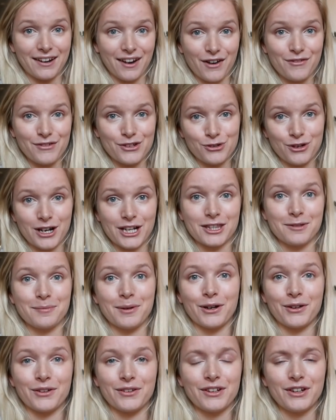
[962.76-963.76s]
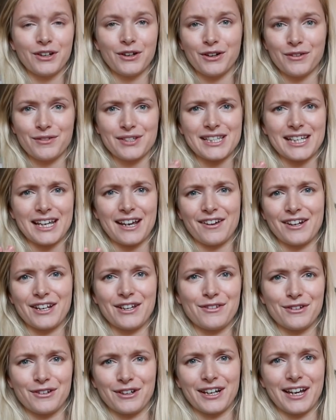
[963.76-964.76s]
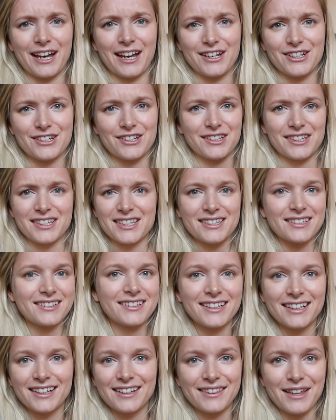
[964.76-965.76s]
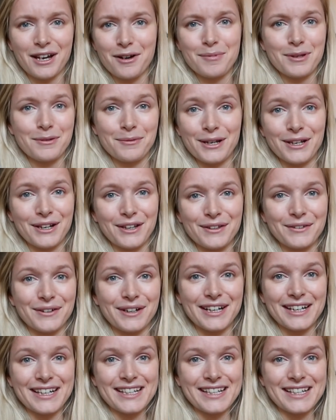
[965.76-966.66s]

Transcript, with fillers: enough and trying them on. Obviously, only if you're engaged because that would be weird otherwise.